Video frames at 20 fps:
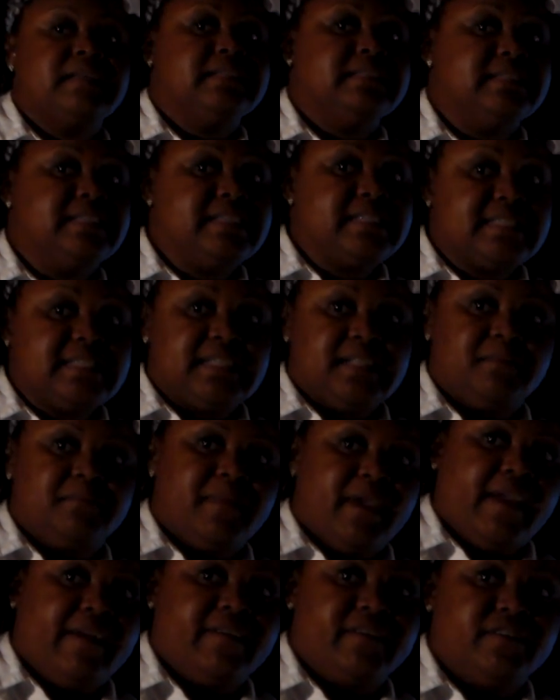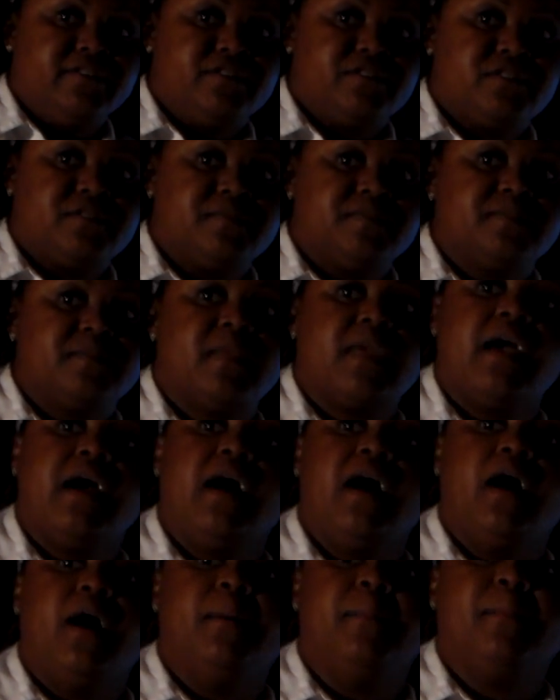Listening barriers.
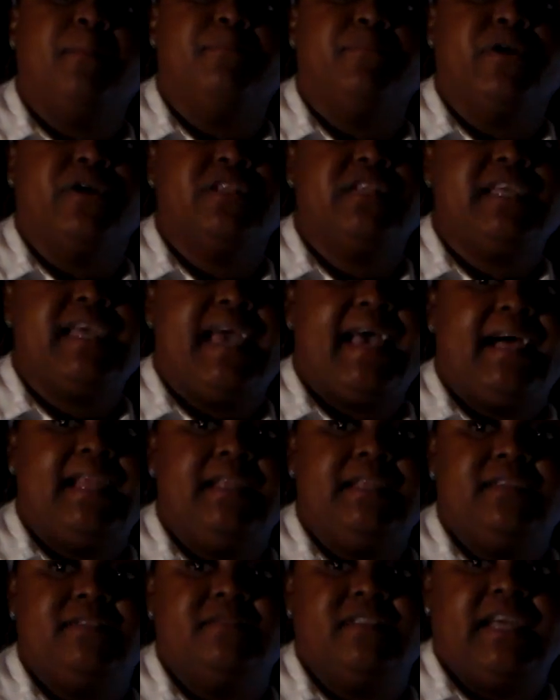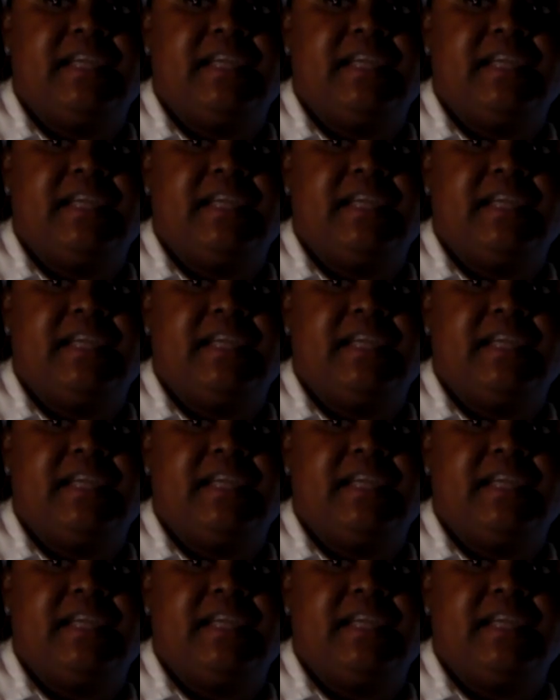Burley Allen of